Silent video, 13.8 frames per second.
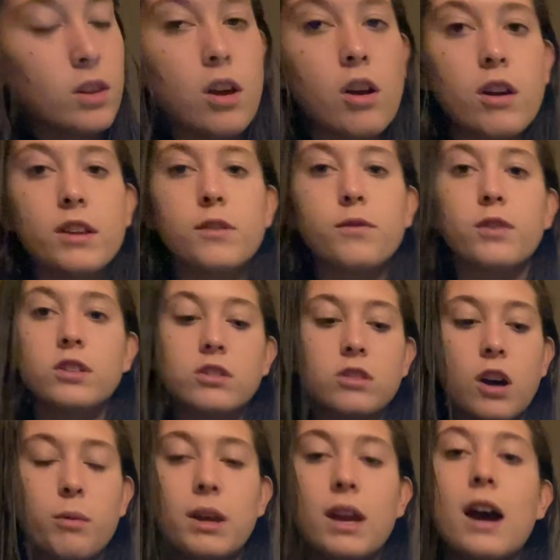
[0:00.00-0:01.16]
All right, the first
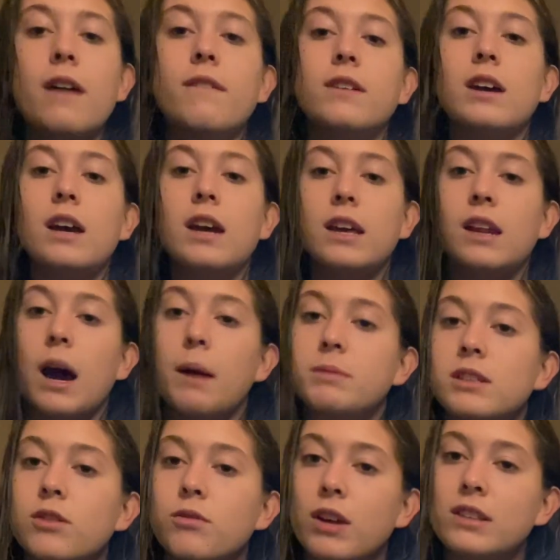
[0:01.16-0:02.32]
law we have, an
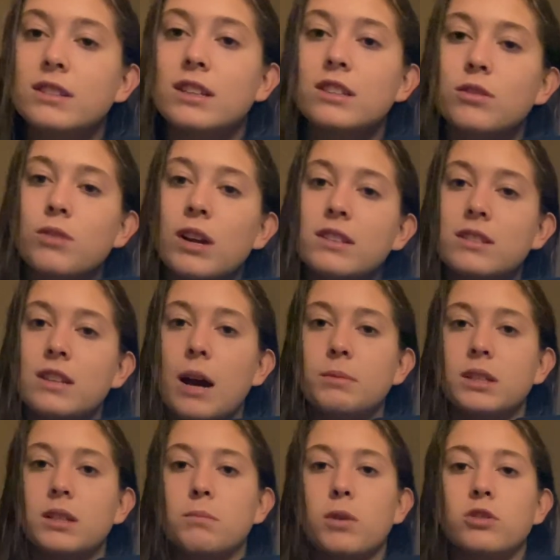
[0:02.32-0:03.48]
object of rest stays at rest, an
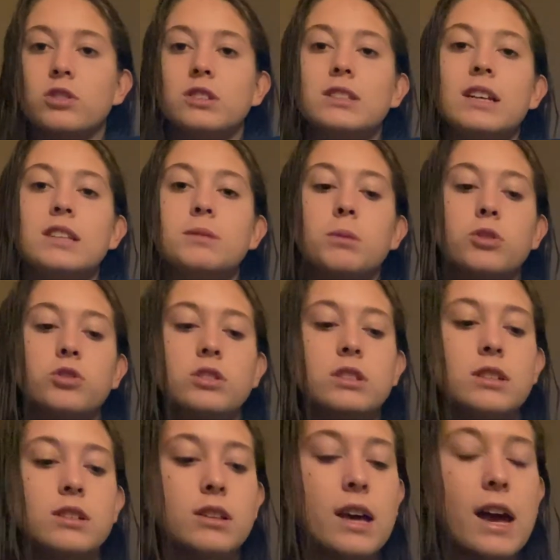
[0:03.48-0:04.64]
object of motion stays in motion
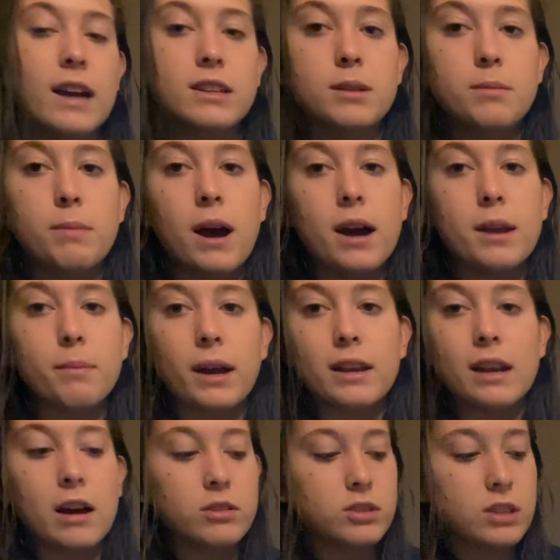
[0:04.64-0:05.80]
until acted upon by an
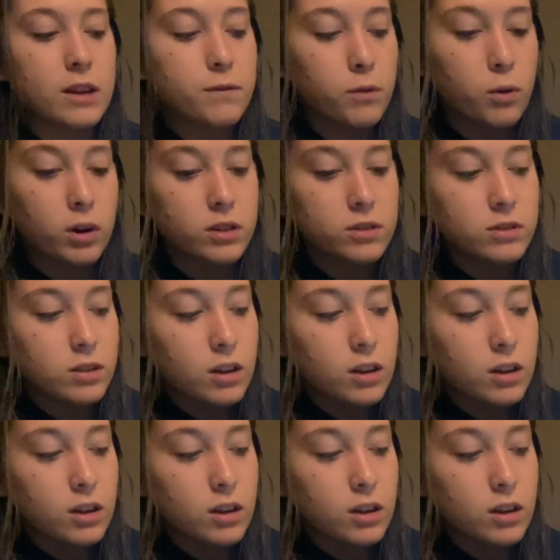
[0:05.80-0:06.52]
outside force.